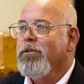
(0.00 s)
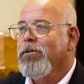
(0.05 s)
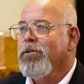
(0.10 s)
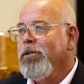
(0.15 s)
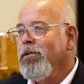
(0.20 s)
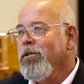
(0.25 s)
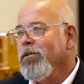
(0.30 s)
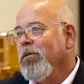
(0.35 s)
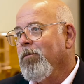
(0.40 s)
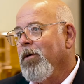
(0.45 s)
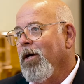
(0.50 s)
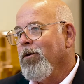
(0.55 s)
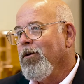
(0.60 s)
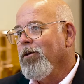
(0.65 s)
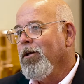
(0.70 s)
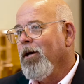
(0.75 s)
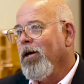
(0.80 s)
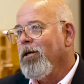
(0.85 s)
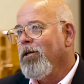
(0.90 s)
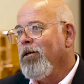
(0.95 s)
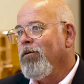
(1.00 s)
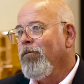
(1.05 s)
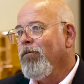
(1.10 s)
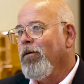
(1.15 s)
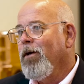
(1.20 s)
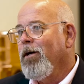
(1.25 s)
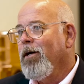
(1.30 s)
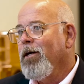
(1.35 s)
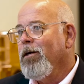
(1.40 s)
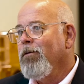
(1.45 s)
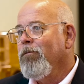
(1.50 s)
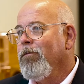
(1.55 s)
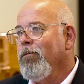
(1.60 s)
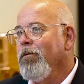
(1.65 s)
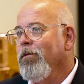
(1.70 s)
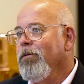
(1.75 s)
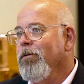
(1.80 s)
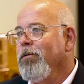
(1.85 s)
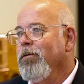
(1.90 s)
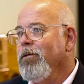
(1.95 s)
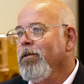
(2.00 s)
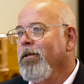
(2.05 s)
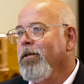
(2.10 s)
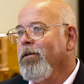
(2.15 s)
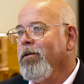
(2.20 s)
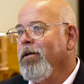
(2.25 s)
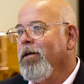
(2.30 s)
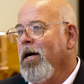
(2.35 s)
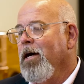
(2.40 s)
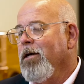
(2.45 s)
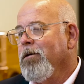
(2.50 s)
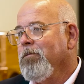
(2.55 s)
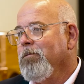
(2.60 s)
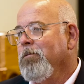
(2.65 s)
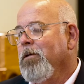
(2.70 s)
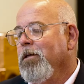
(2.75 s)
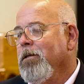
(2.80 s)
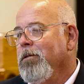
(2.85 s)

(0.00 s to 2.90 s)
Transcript: Since about ninety-five, I